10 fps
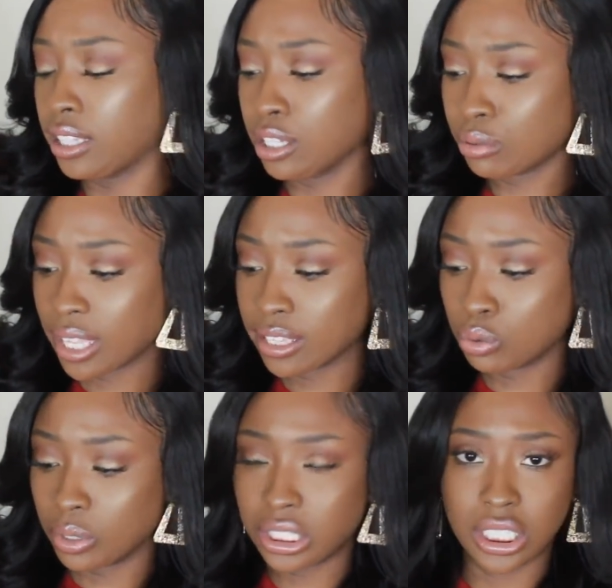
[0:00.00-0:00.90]
these were like
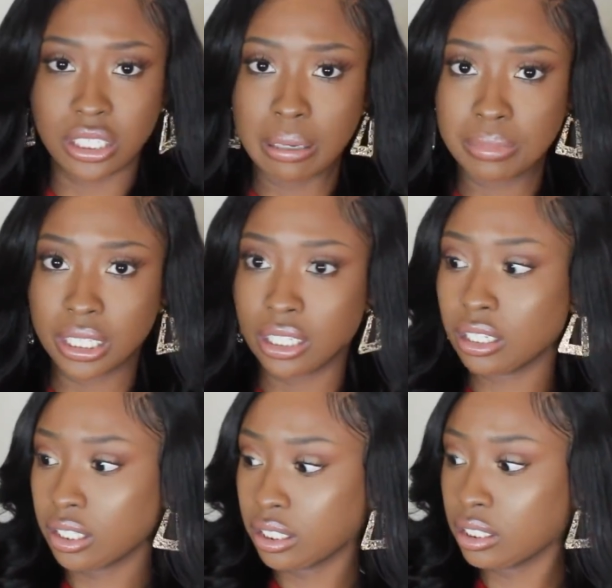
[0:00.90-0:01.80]
20 something.
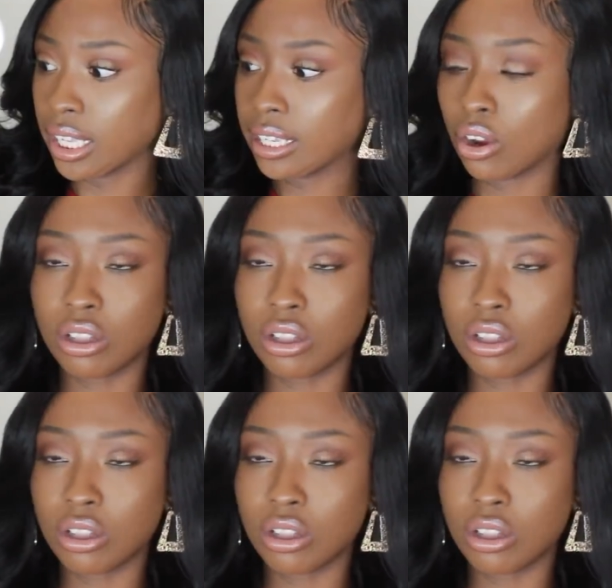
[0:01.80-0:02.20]
Like